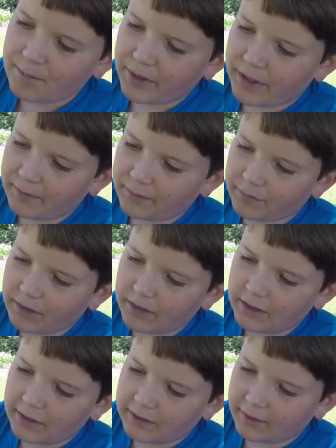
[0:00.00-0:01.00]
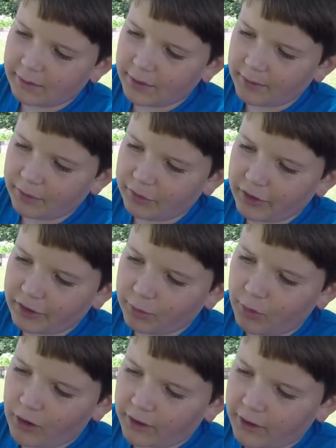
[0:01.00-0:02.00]
but he sometimes flicks
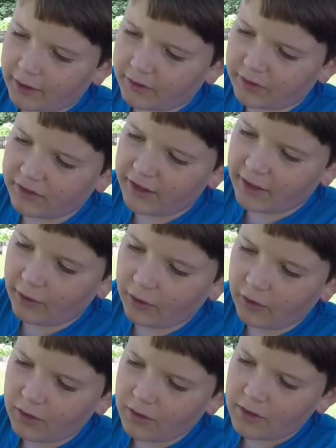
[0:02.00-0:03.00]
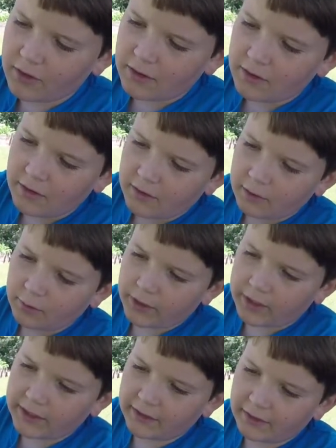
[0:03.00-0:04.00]
water out of his tail
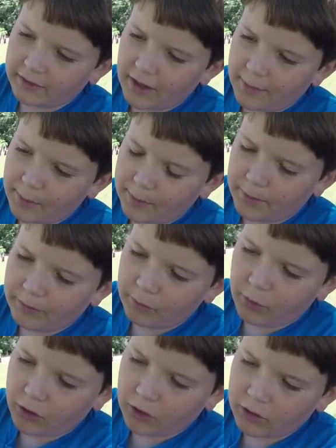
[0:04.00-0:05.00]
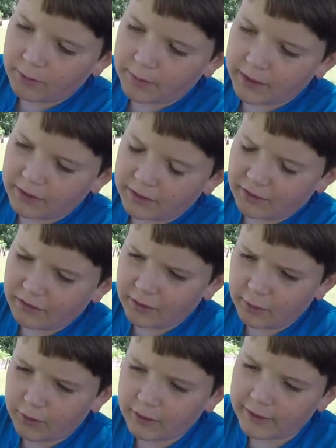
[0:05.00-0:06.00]
when he's up above water because he's annoyed.